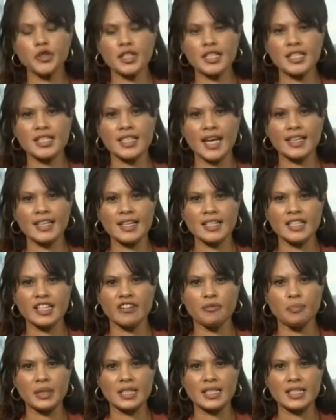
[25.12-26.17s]
the studies that
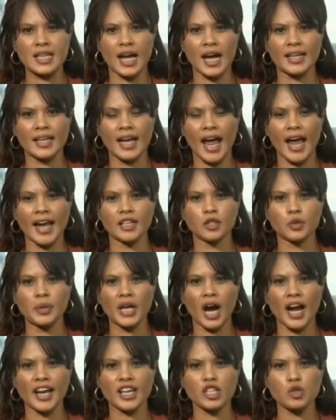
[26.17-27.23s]
have been done, and we
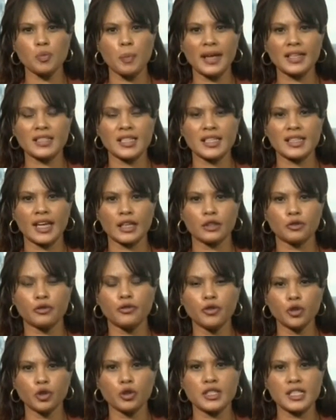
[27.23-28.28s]
are expecting that
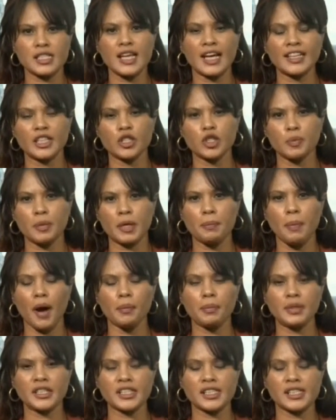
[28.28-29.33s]
full study to be
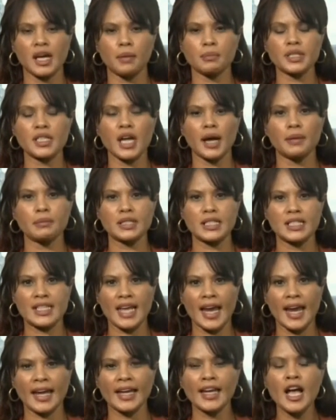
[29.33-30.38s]
published sometime
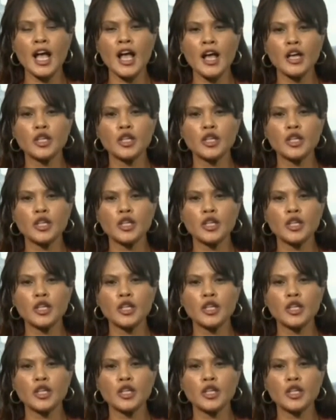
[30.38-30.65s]
today,